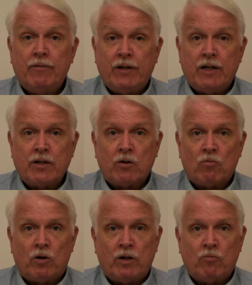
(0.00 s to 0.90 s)
The younger
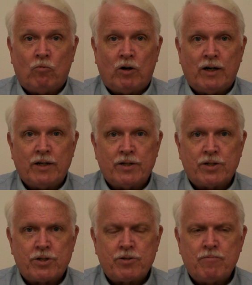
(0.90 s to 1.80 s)
one
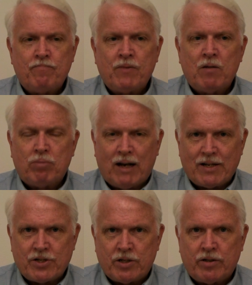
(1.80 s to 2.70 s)
was
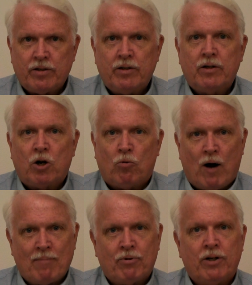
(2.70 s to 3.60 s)
pleasant,
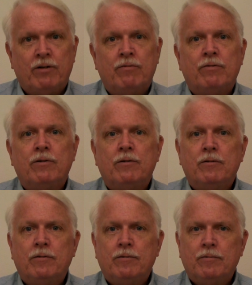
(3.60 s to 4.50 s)
cooperative,
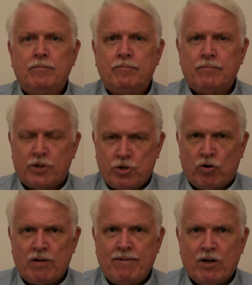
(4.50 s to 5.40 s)
a
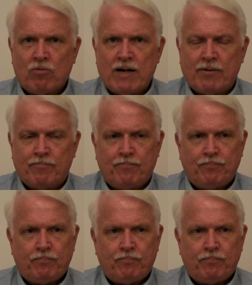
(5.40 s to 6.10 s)
joy to be around.